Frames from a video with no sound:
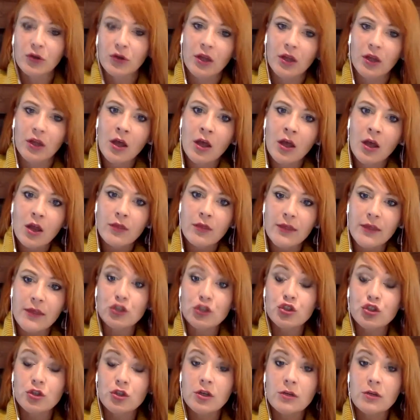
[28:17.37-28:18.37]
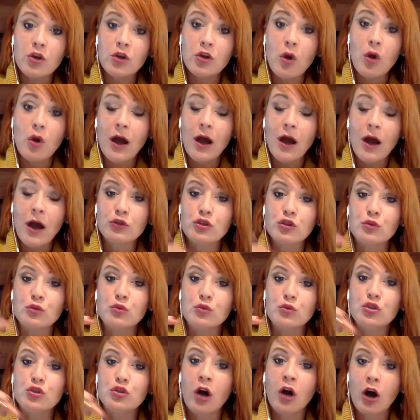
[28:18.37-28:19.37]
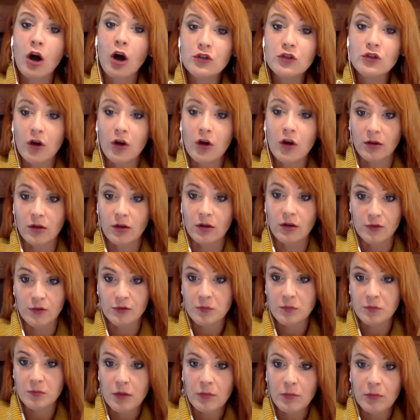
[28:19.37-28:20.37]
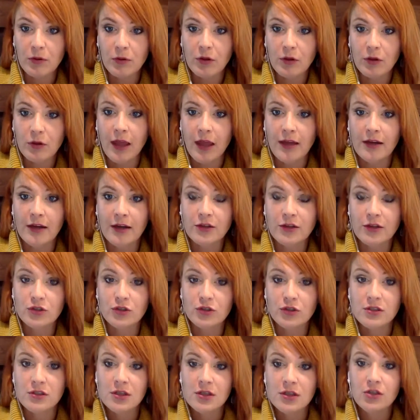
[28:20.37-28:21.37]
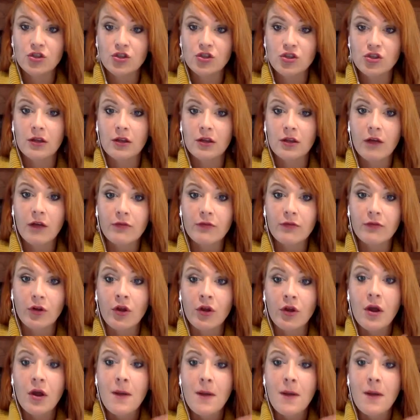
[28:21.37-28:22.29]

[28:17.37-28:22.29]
Like they should know how to talk to all of those people, and at a strategic level